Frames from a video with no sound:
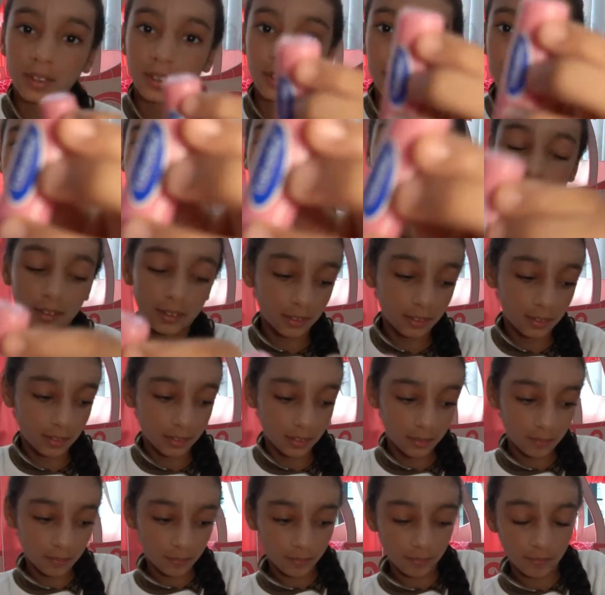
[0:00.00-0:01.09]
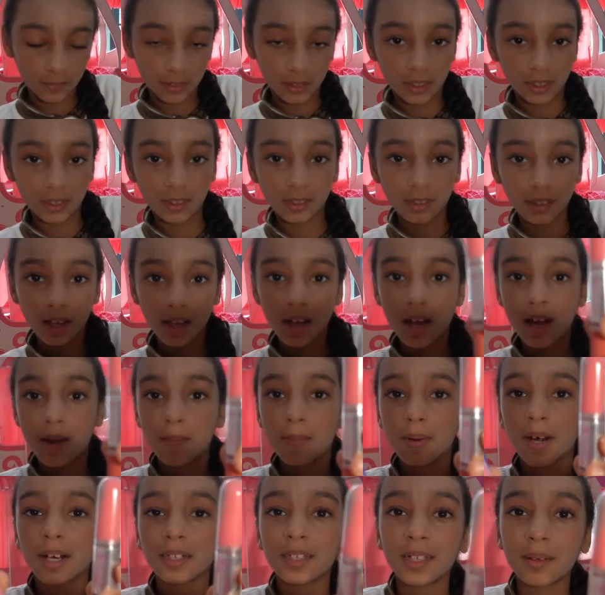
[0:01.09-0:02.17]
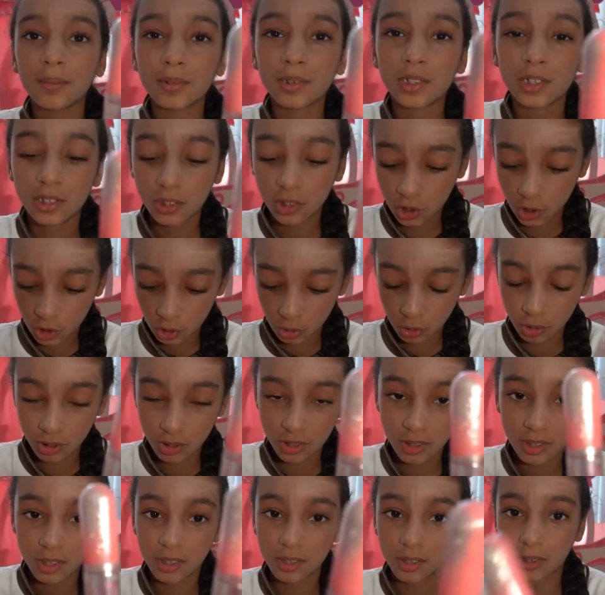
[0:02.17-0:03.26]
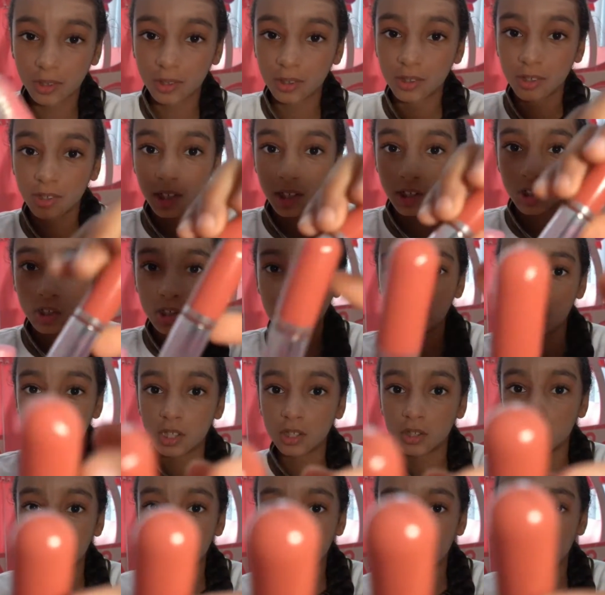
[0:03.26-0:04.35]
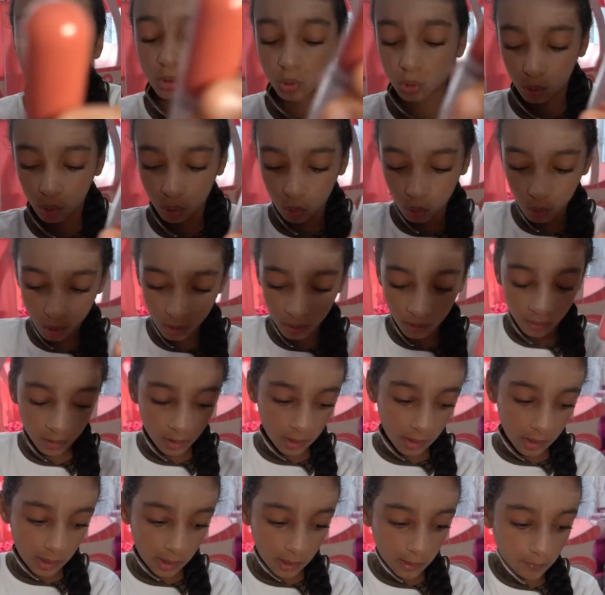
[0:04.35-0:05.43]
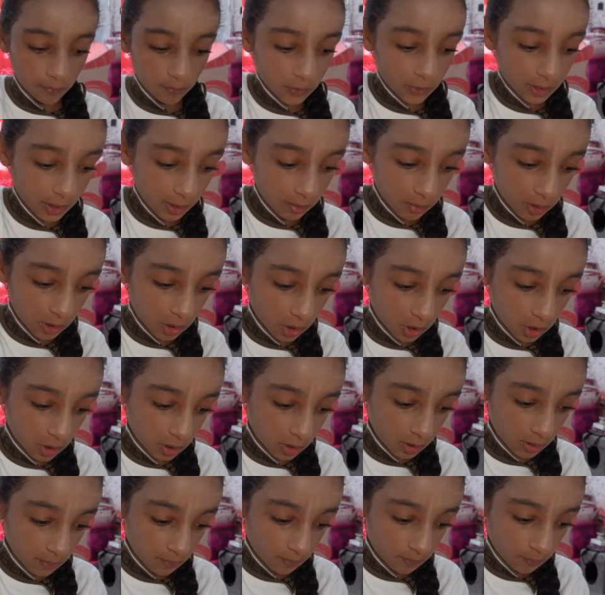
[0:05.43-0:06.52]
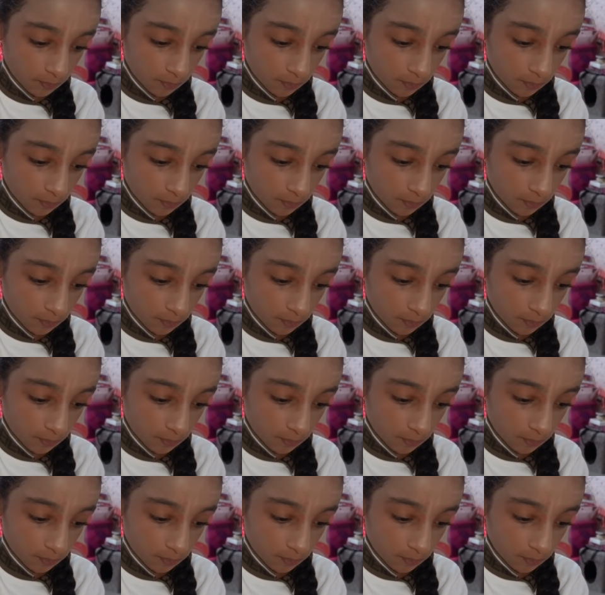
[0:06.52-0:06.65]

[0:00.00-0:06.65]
and this, but I think I can choose this because there are actually two. Let me just